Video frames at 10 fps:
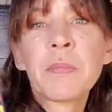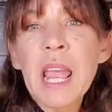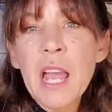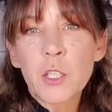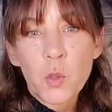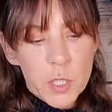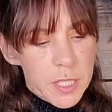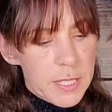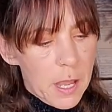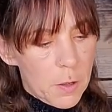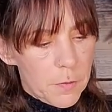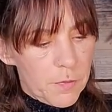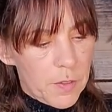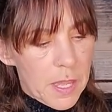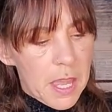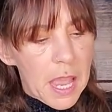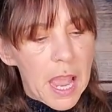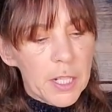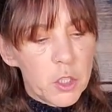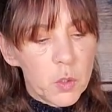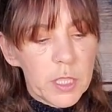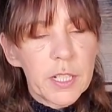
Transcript: at yourself, at your